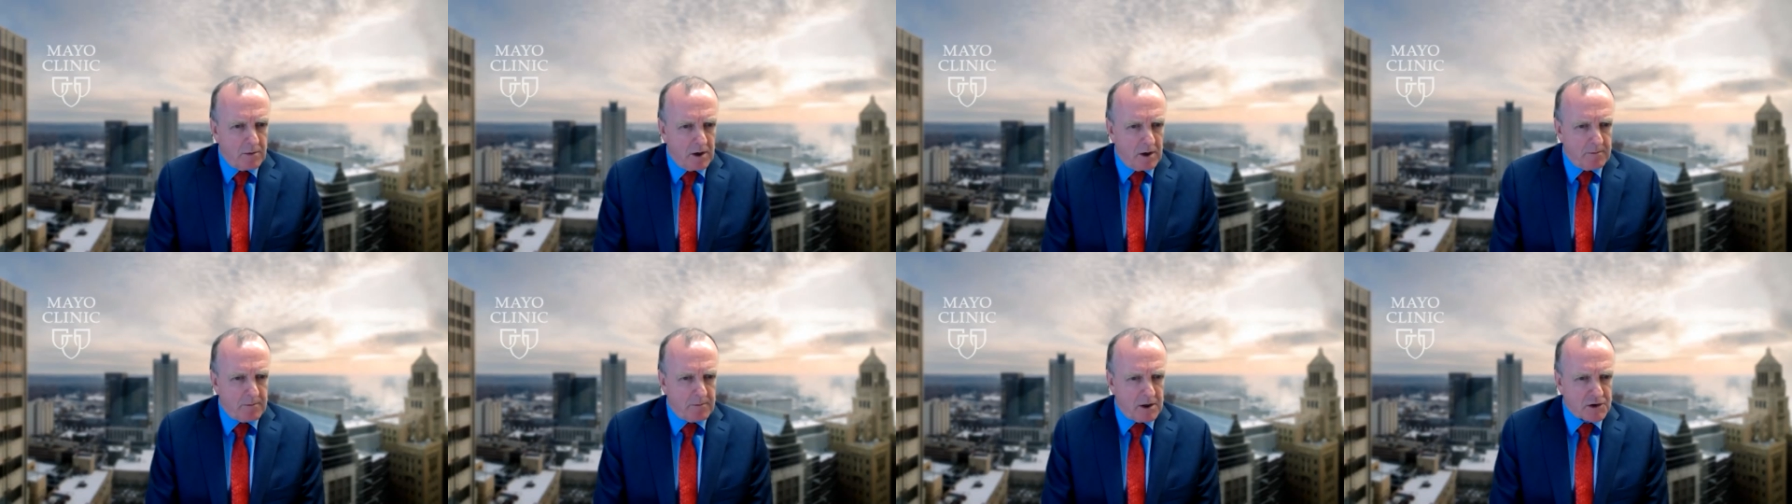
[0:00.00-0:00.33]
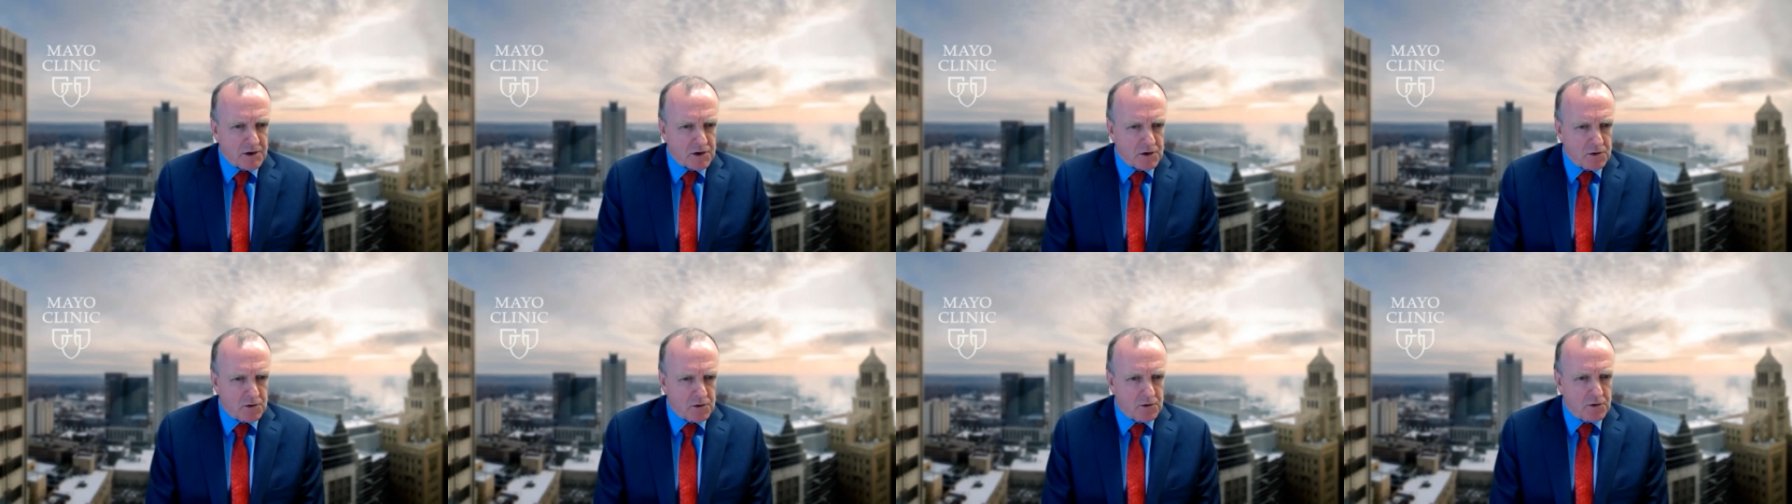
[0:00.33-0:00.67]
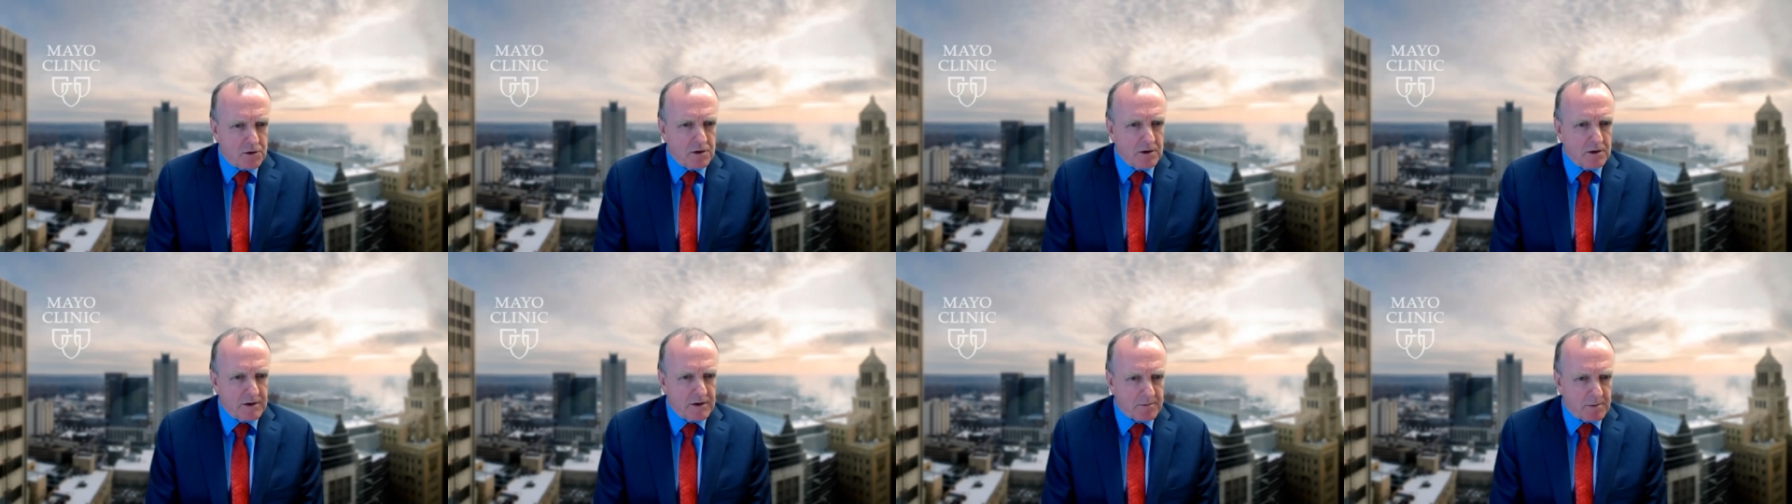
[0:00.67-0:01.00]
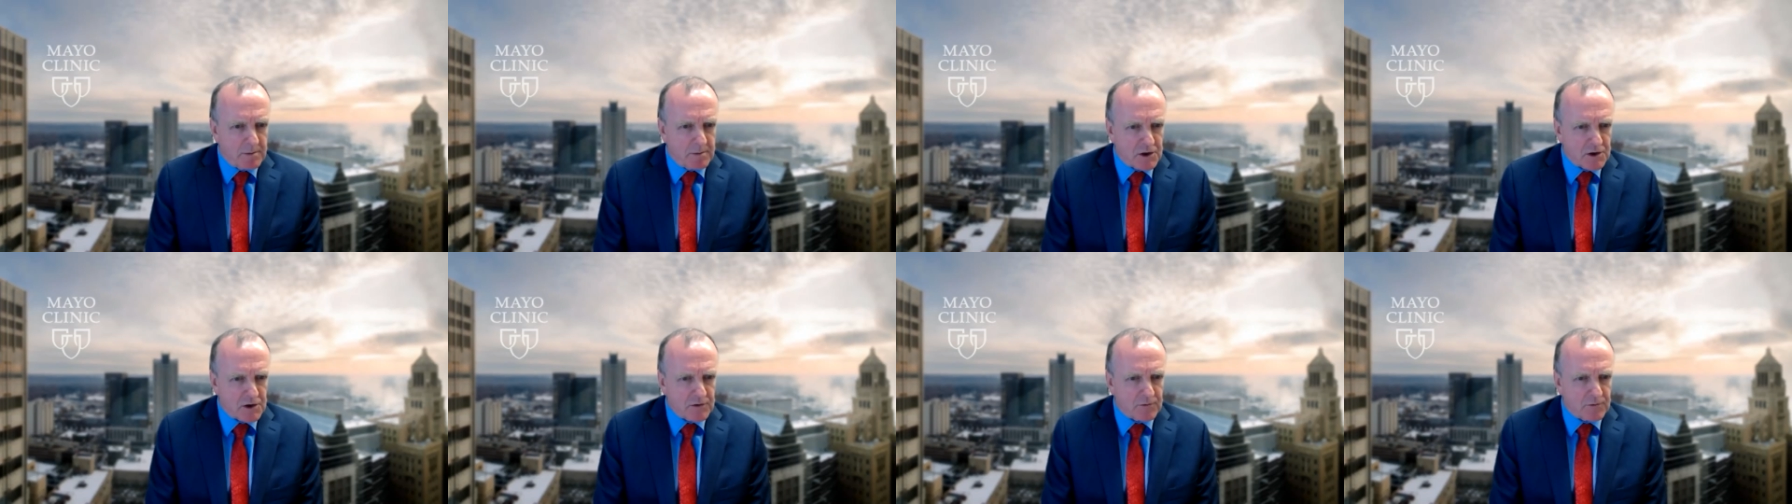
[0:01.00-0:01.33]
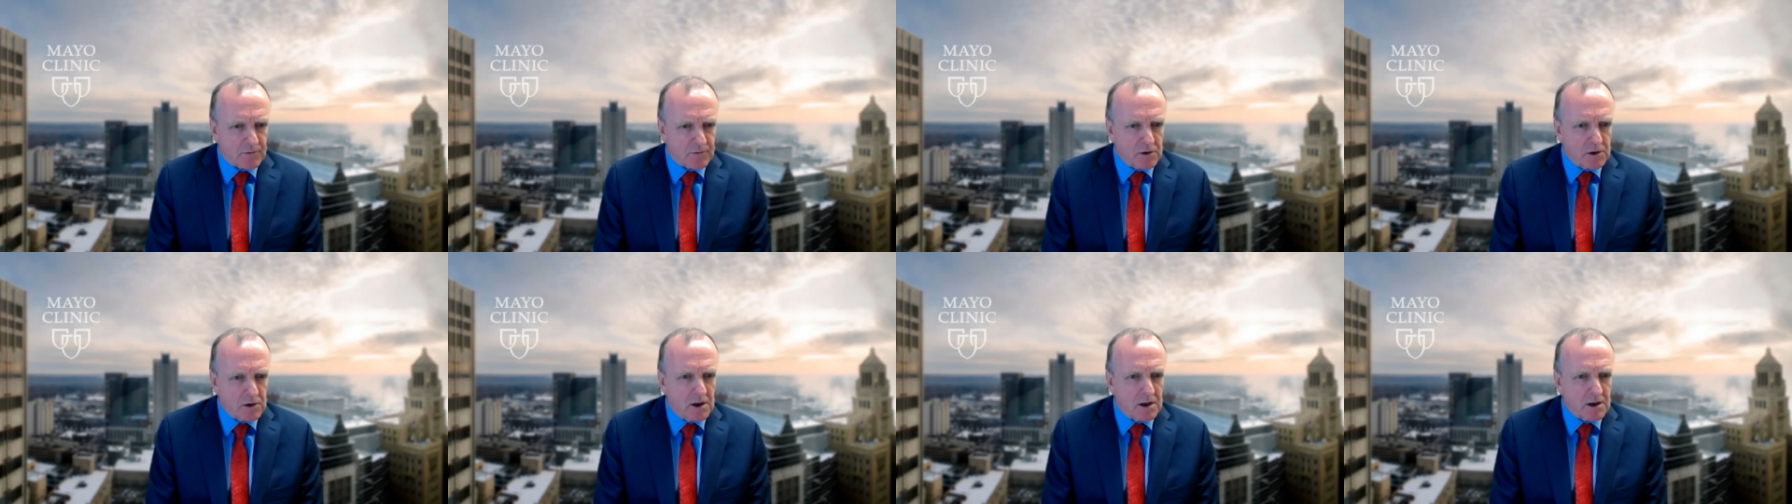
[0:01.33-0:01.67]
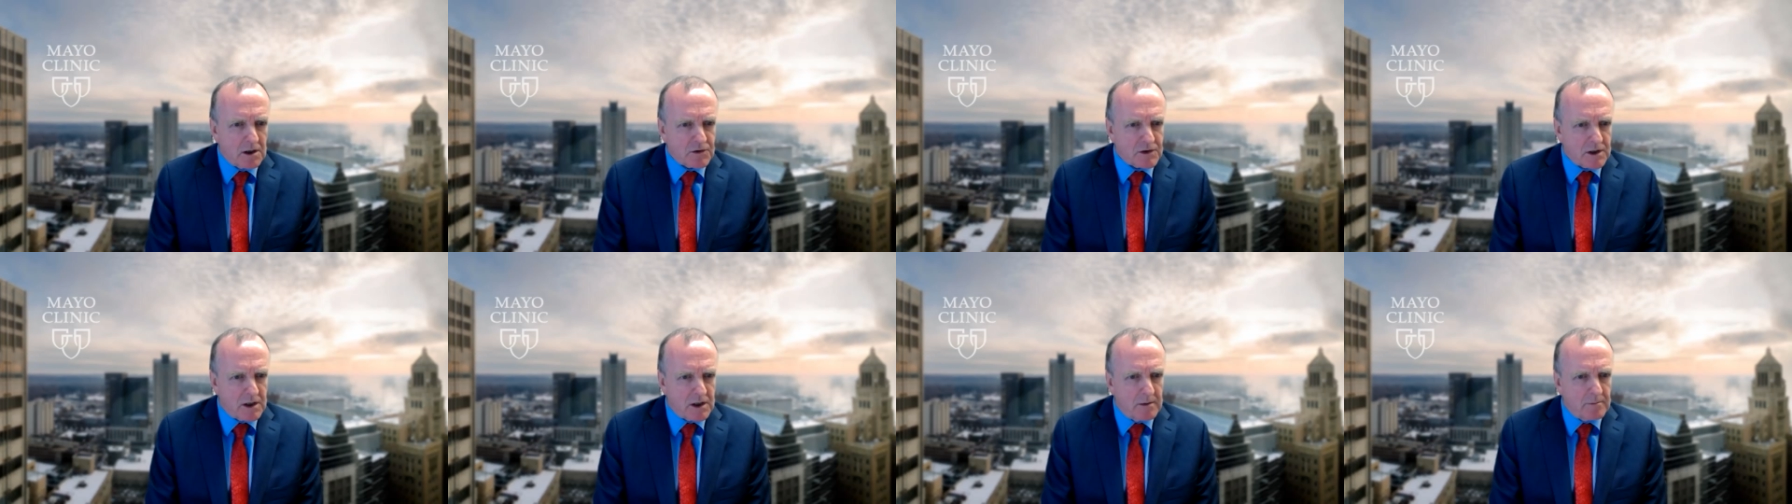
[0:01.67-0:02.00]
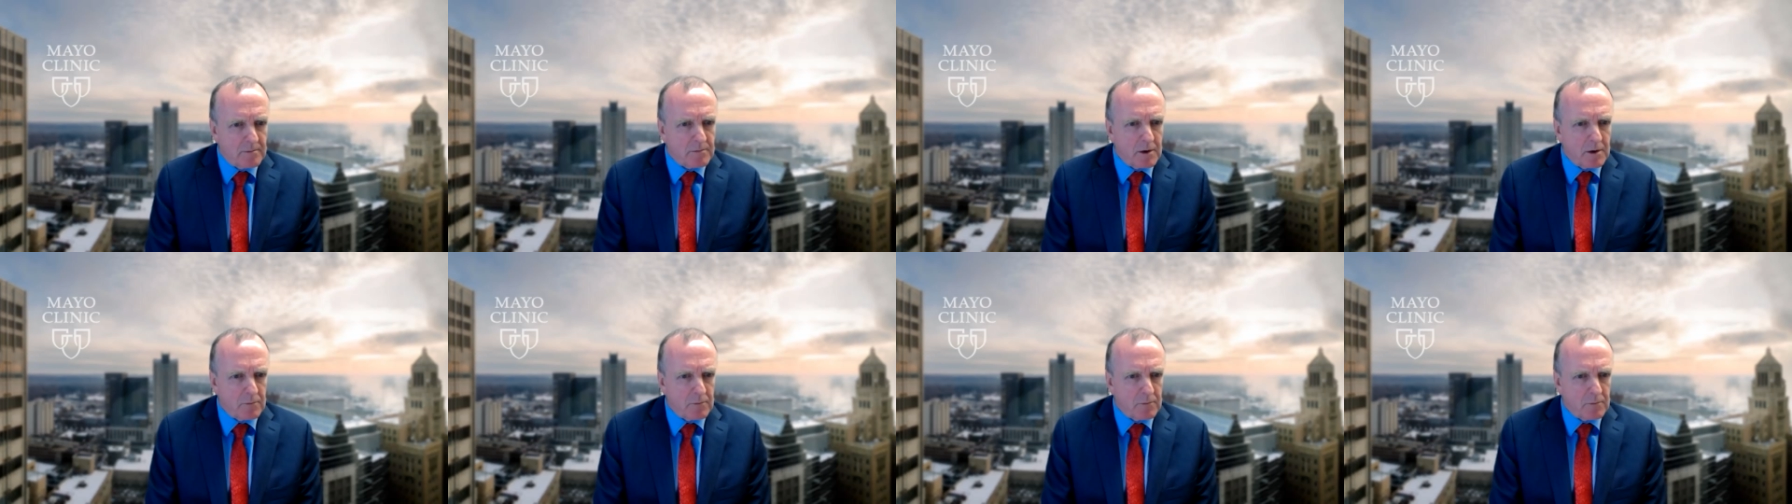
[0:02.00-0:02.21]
bypass surgery on these patients for a long time.